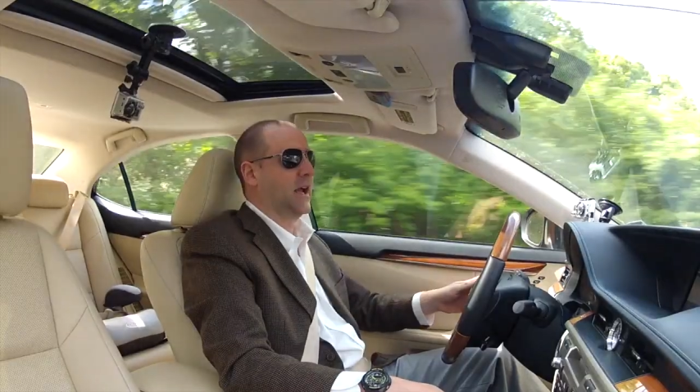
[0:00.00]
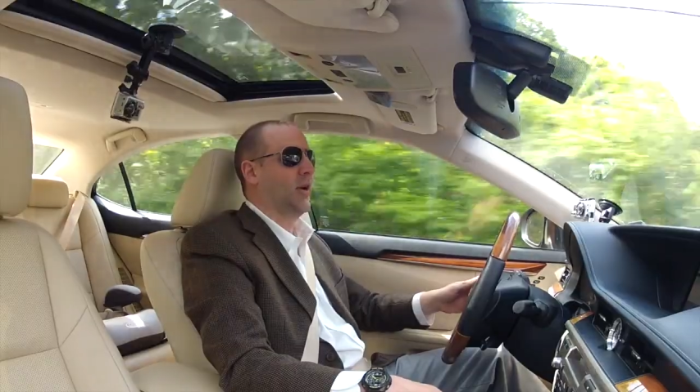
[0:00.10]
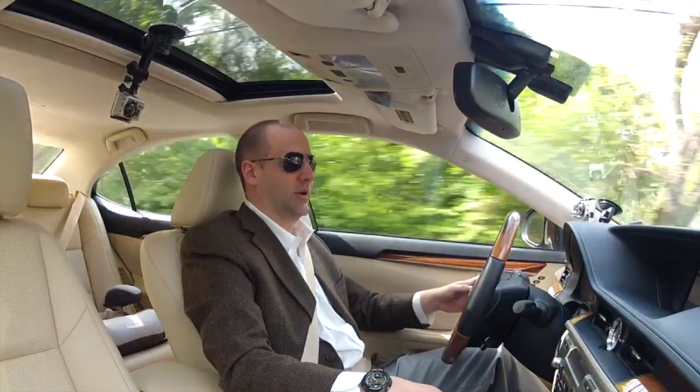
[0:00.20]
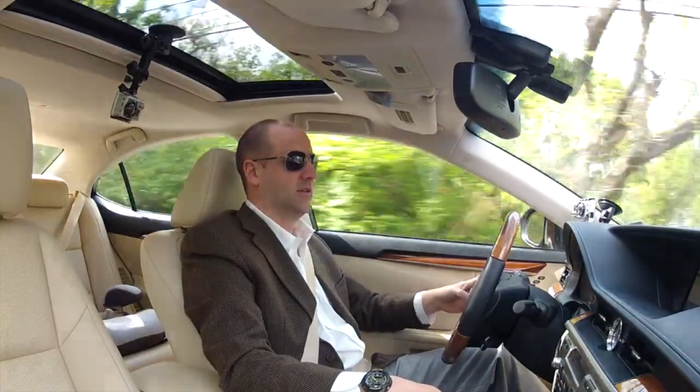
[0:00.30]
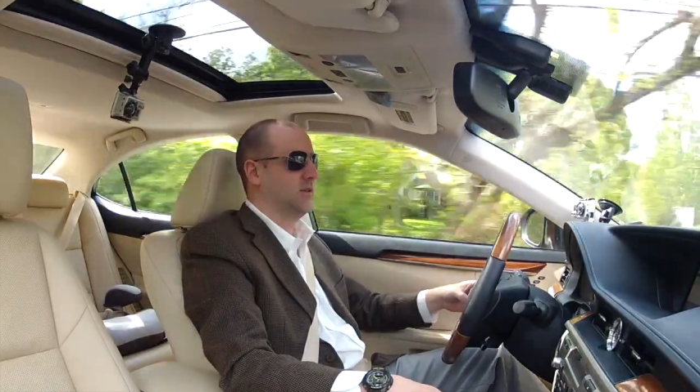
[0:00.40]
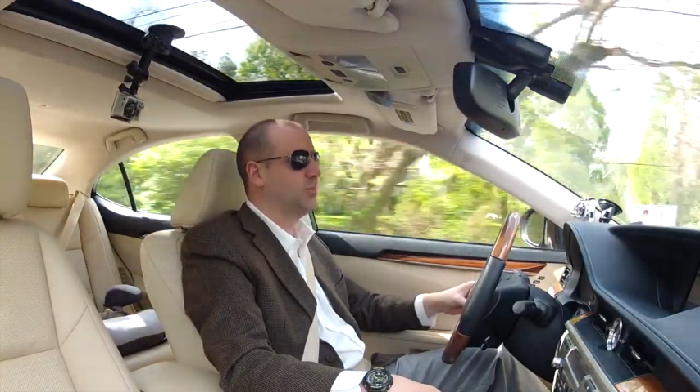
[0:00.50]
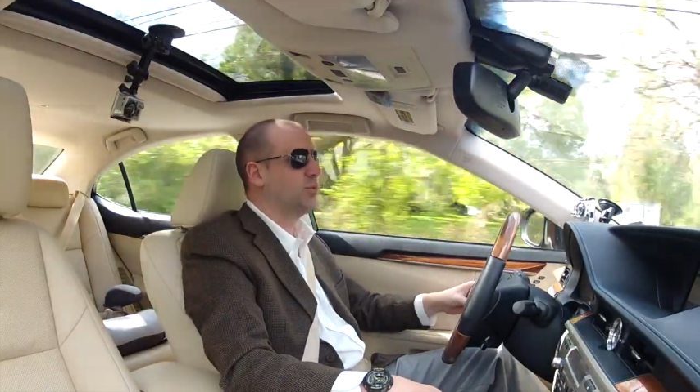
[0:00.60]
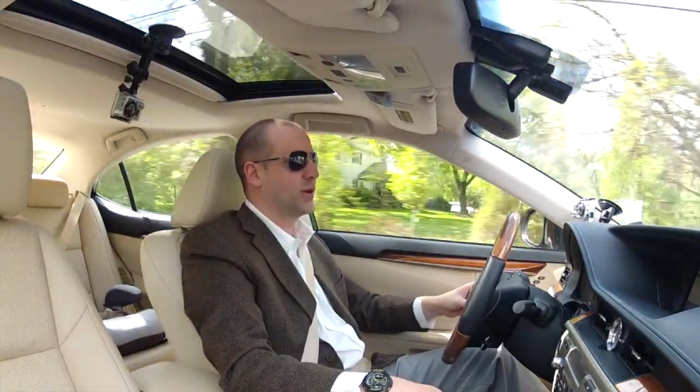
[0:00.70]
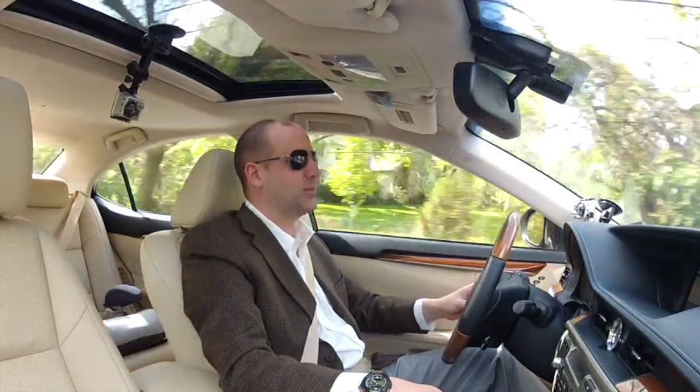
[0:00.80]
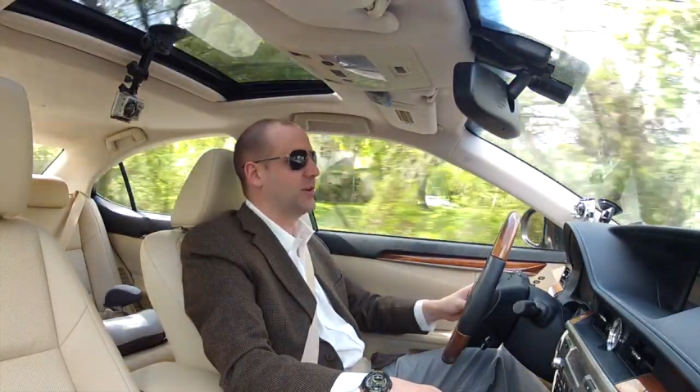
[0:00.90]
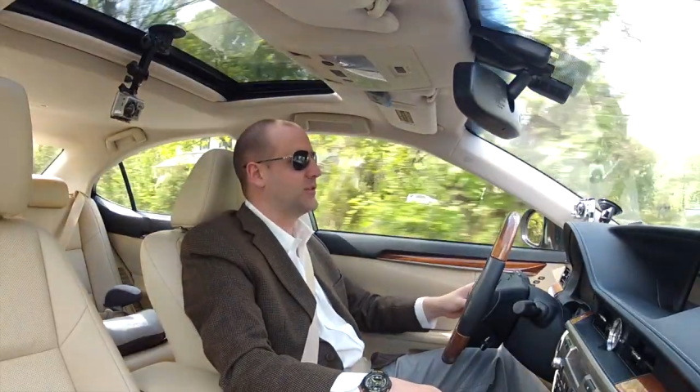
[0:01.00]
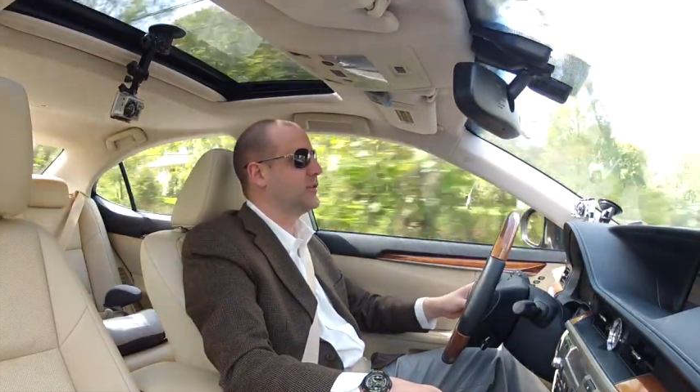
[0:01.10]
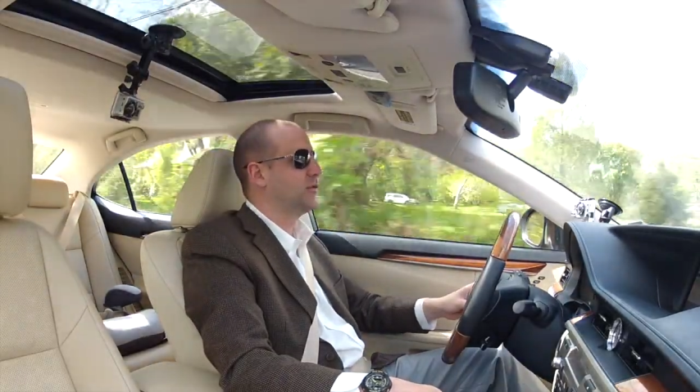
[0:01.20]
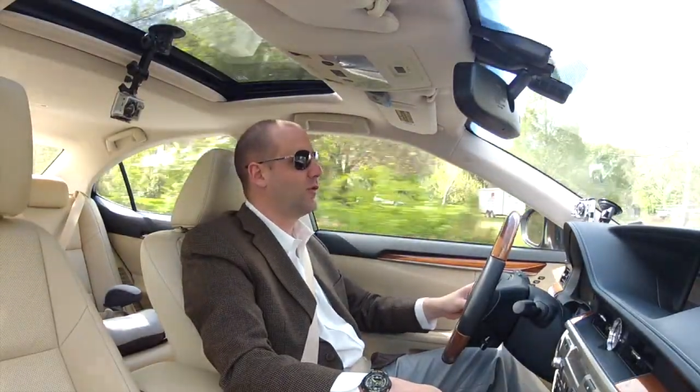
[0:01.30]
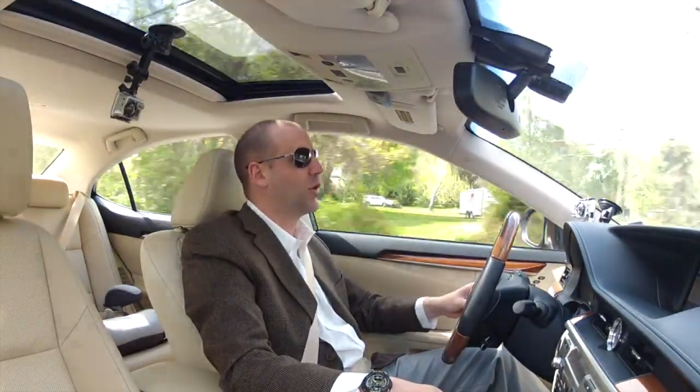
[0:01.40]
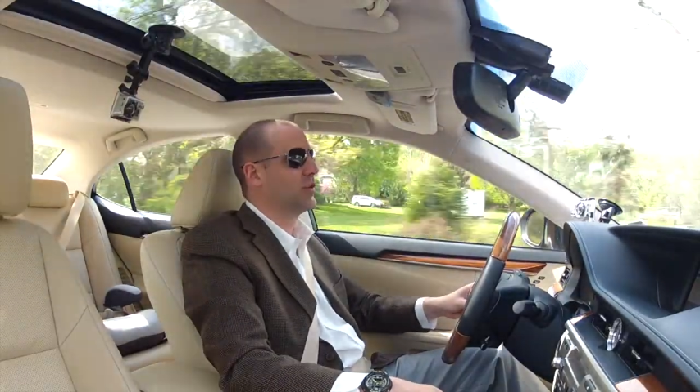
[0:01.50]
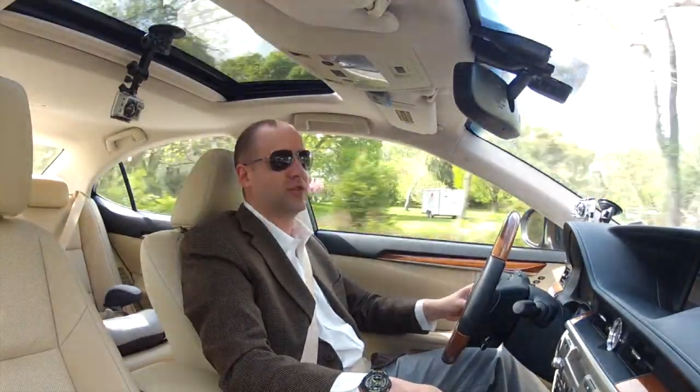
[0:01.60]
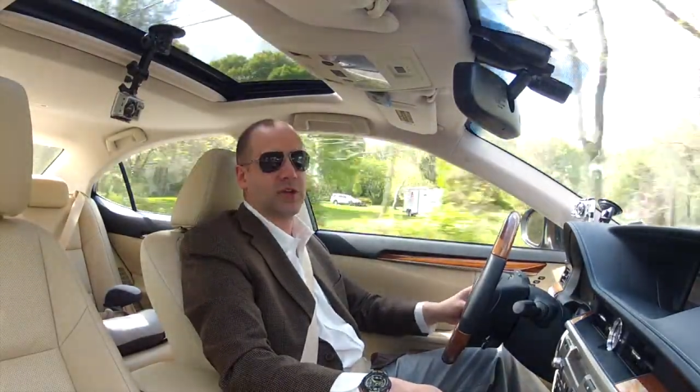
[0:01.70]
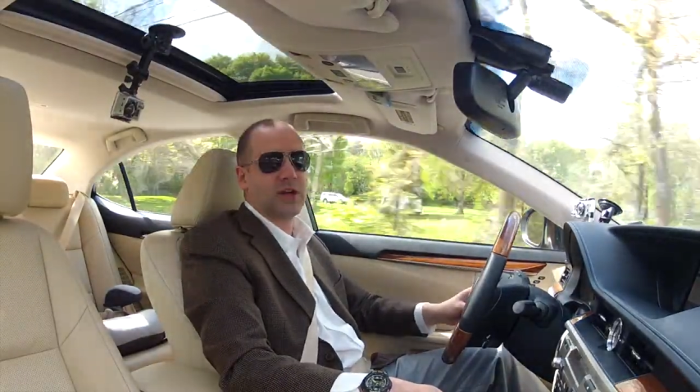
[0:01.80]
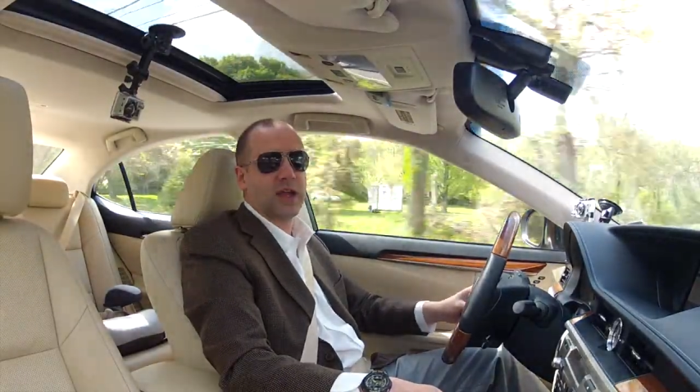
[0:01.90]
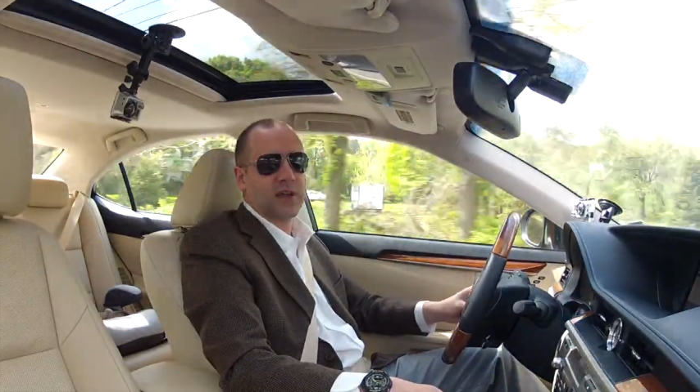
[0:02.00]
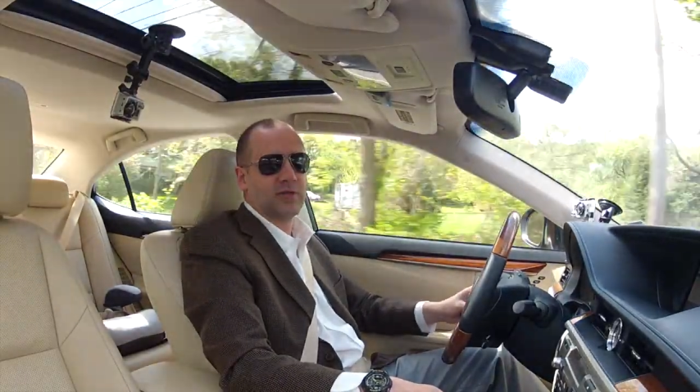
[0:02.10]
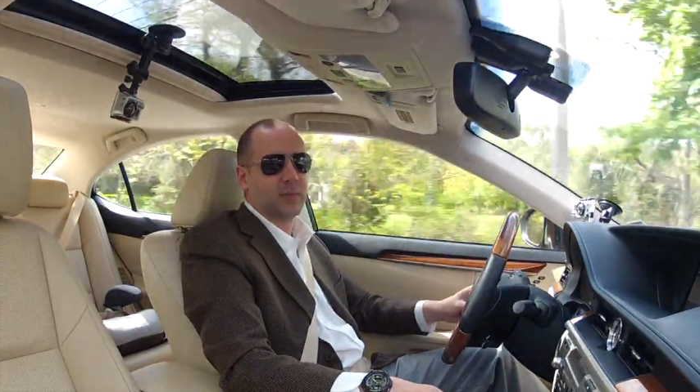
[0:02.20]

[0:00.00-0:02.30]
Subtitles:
No, it's pretty much as far as you can get